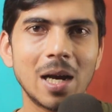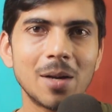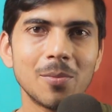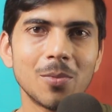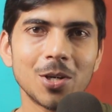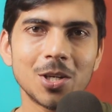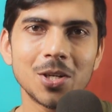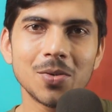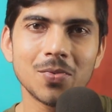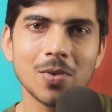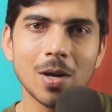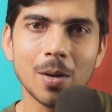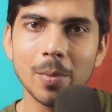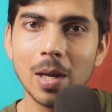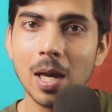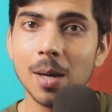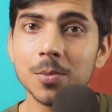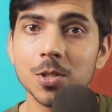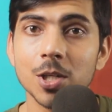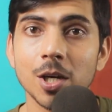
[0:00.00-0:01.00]
I bought it from
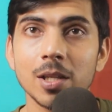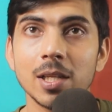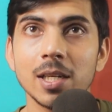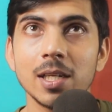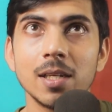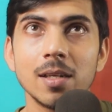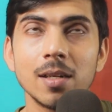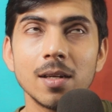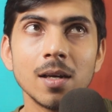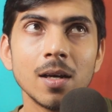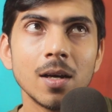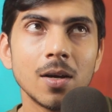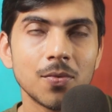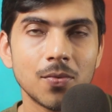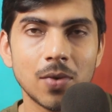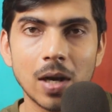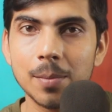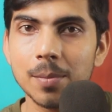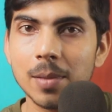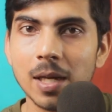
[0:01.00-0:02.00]
Amazon in
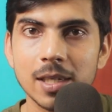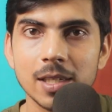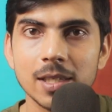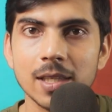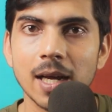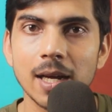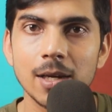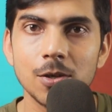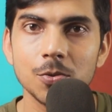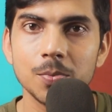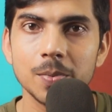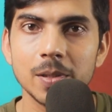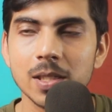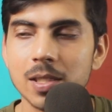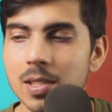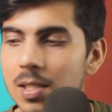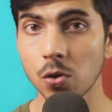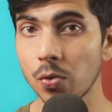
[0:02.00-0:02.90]
599 rupees.